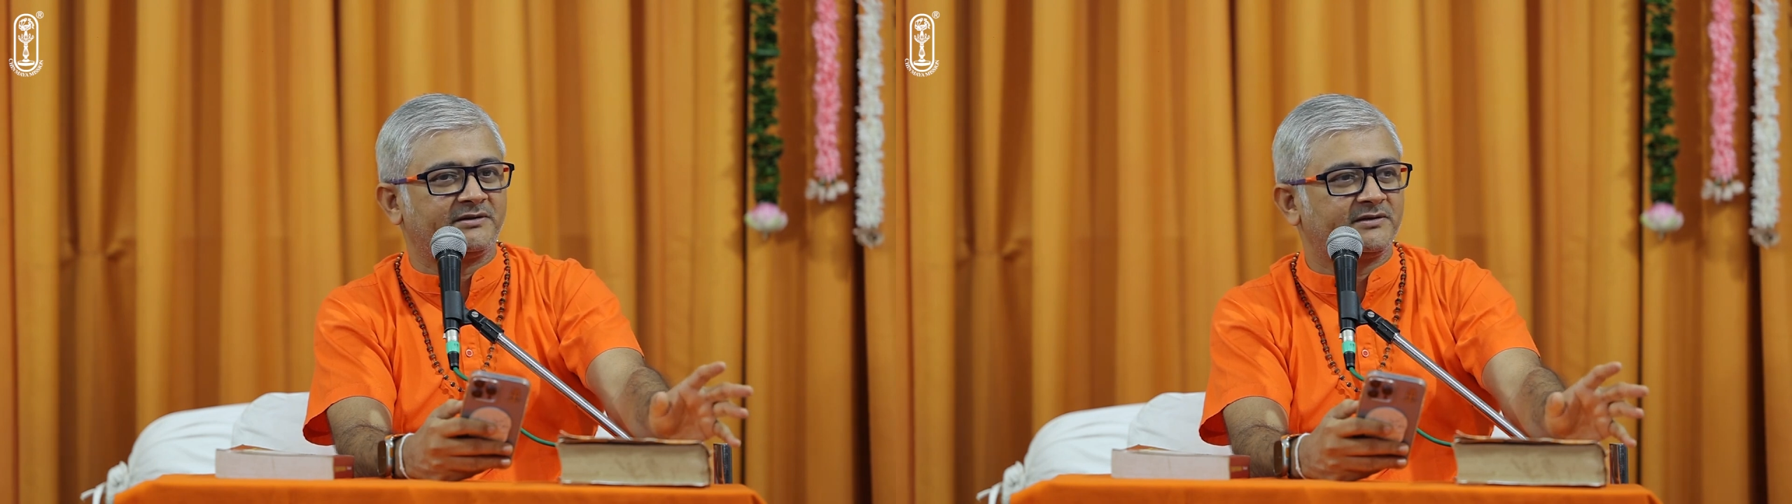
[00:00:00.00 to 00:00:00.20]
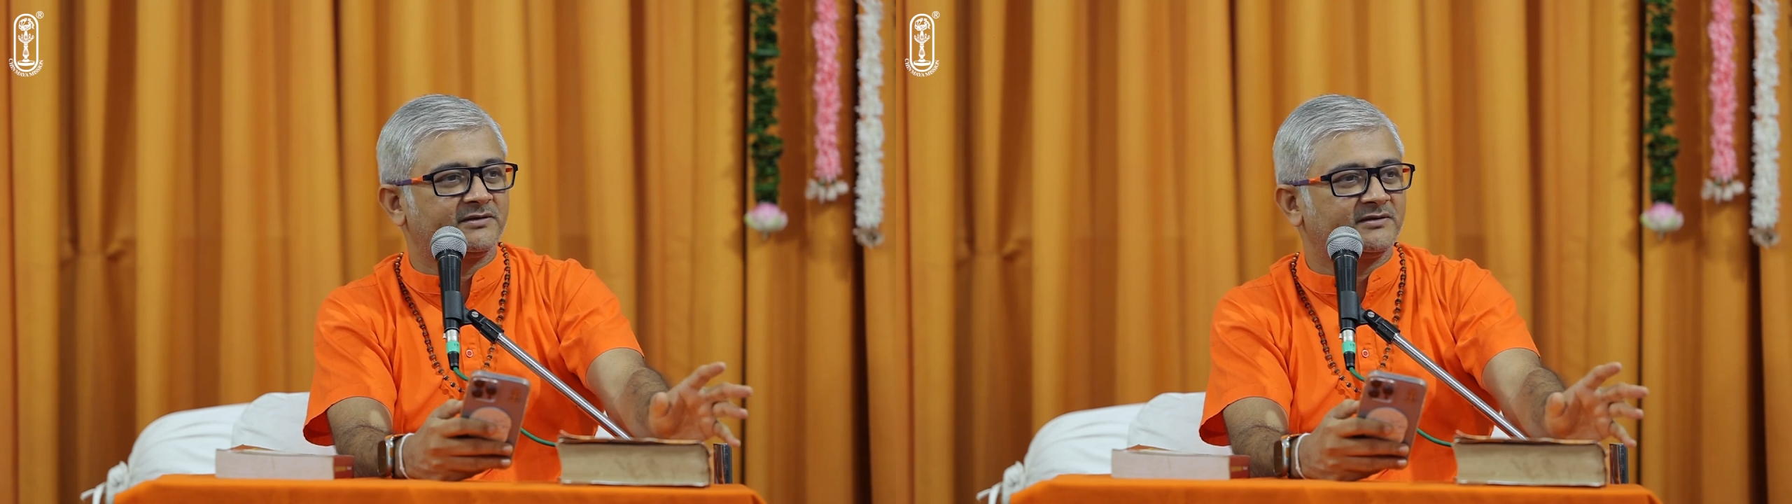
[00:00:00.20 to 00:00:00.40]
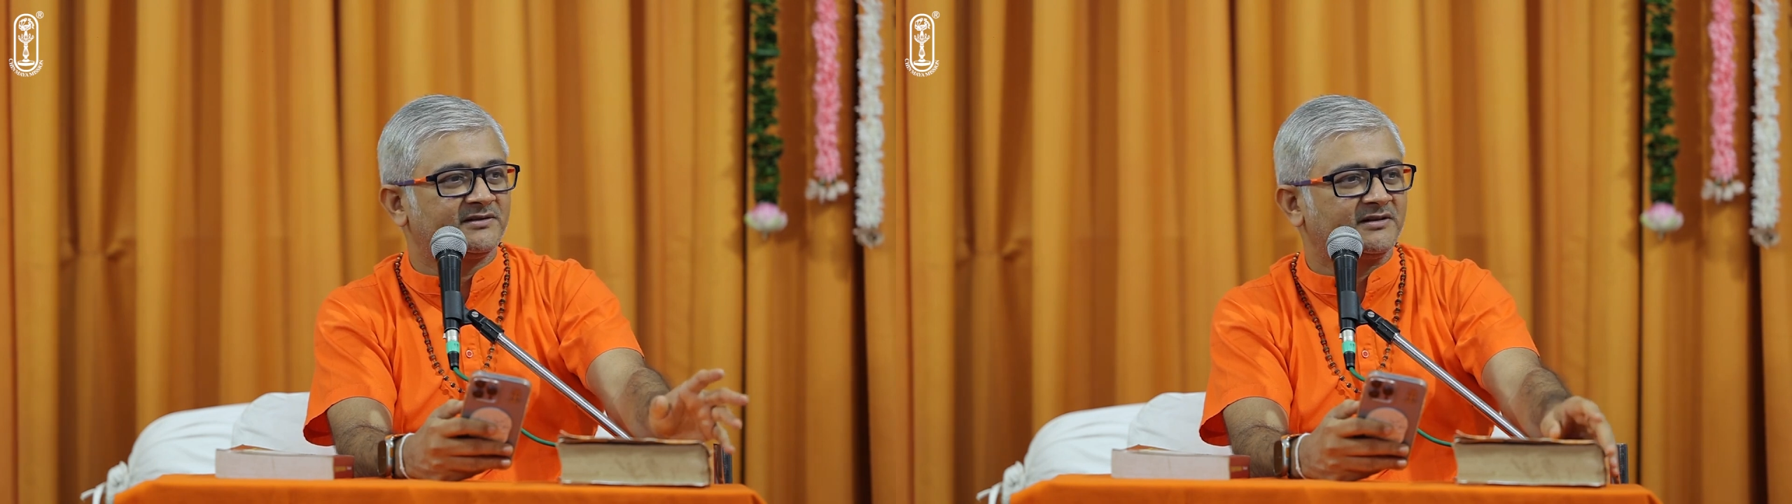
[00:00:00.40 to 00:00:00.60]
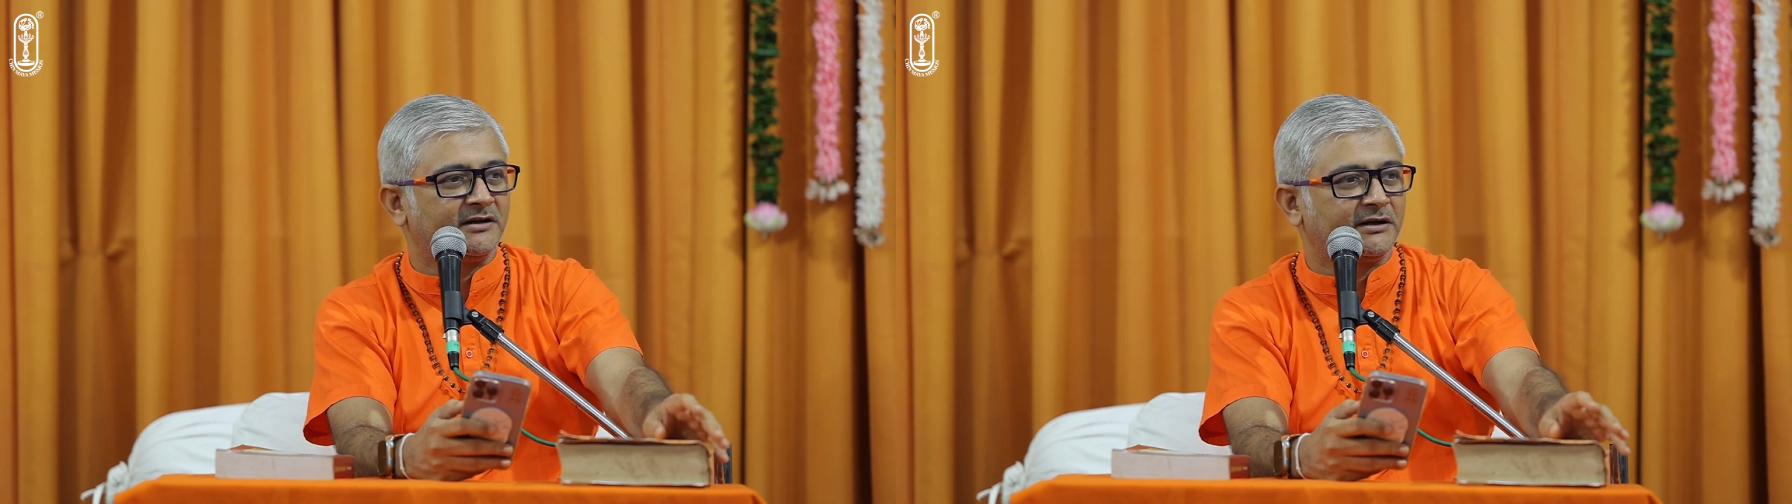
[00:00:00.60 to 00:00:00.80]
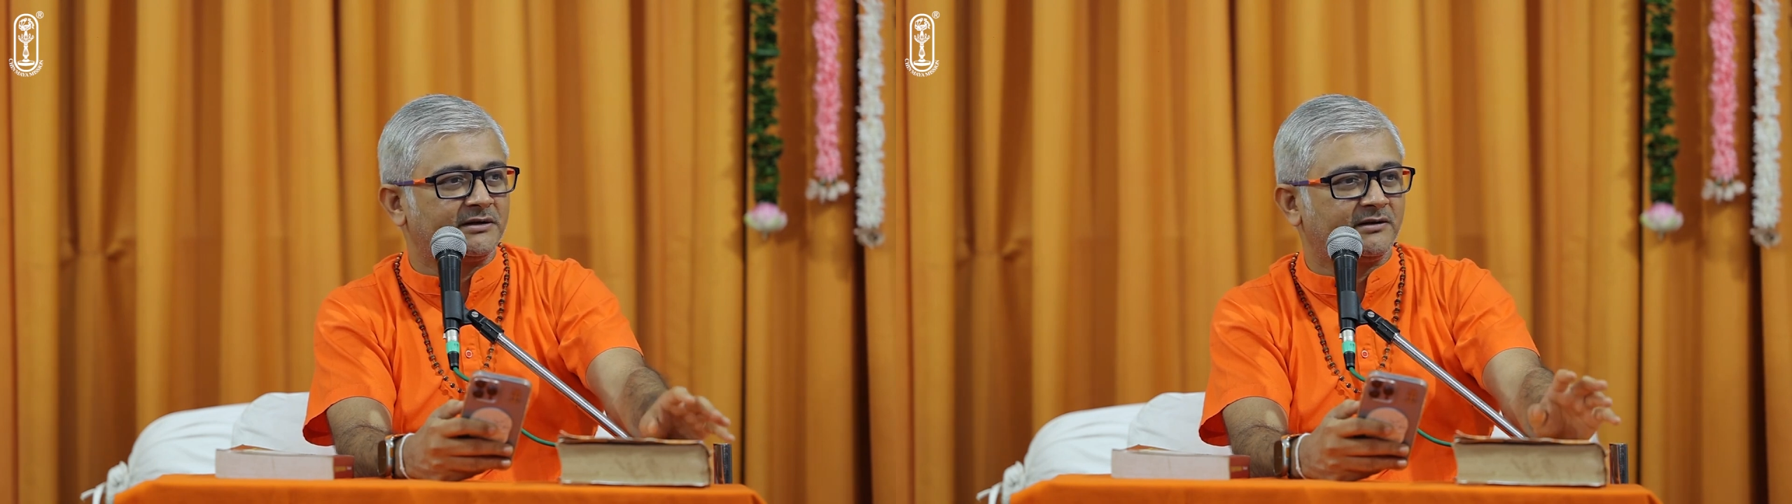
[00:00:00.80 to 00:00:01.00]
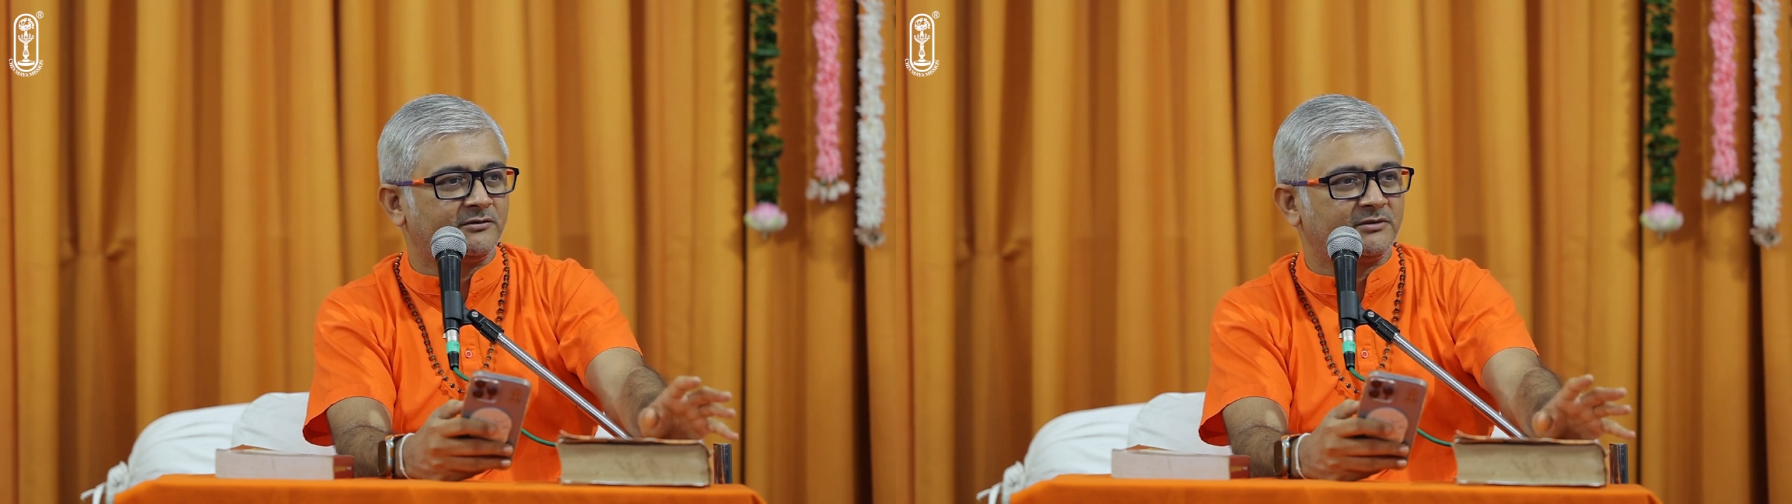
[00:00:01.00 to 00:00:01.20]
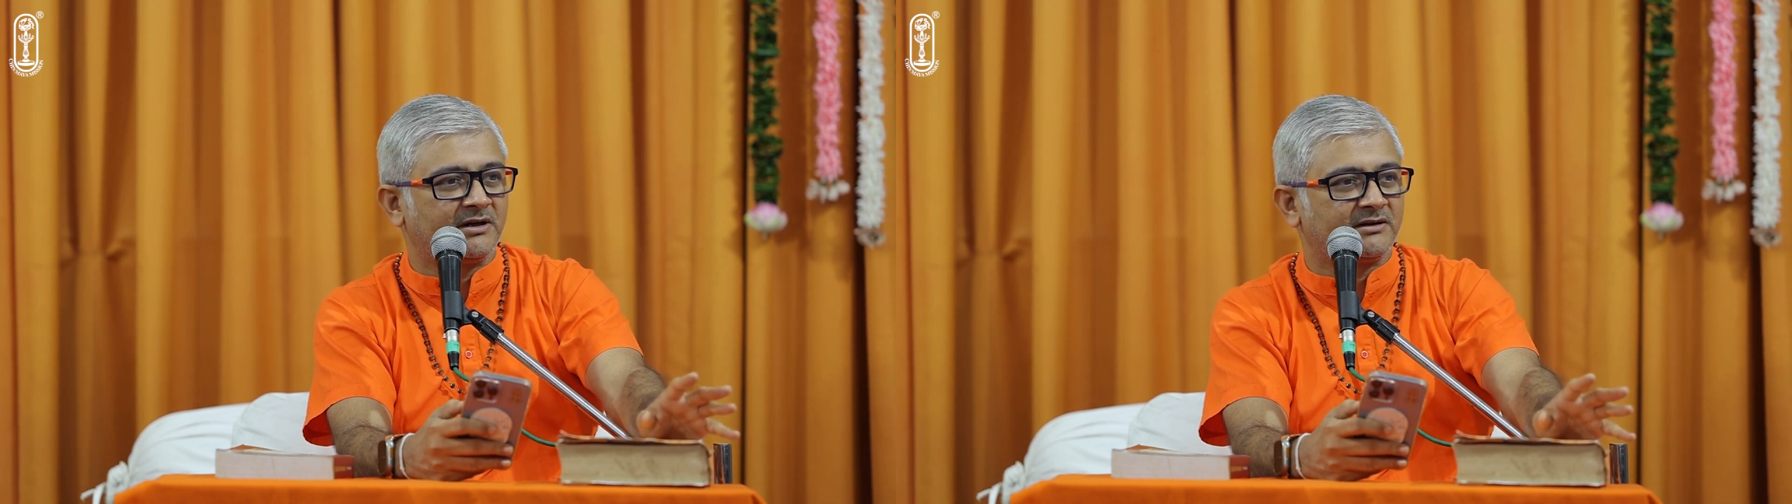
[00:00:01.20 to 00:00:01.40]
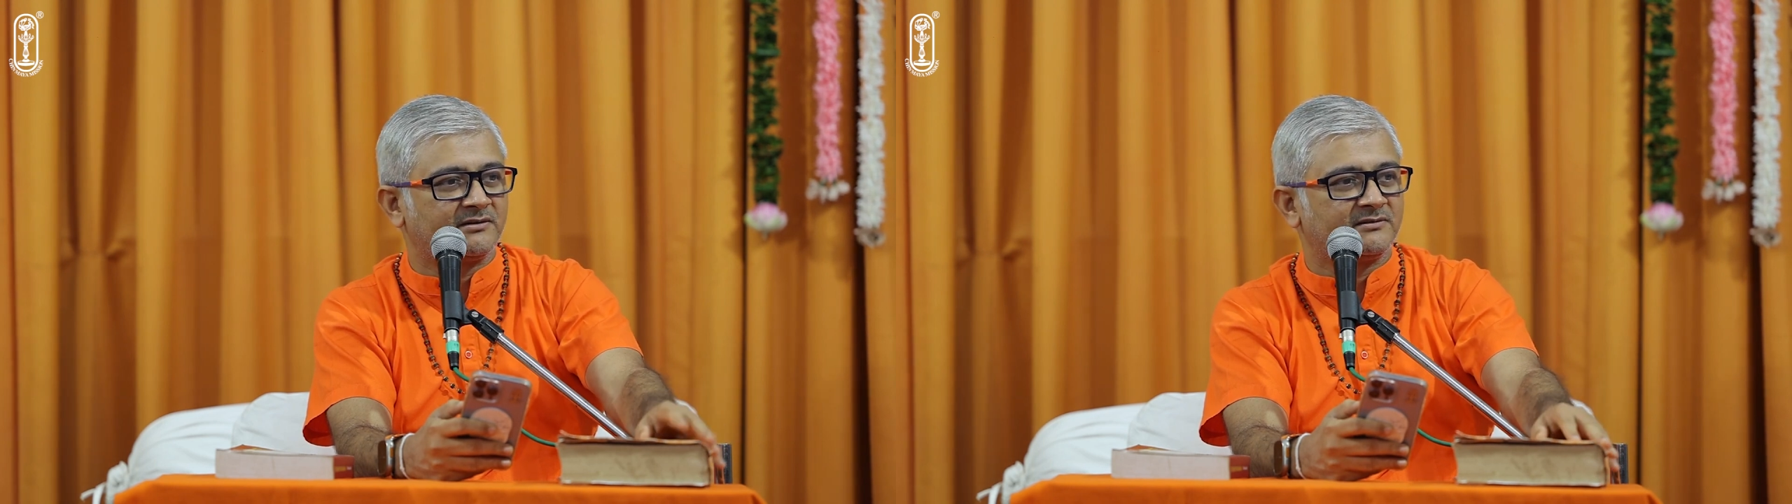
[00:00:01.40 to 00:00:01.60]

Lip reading: is connected to that.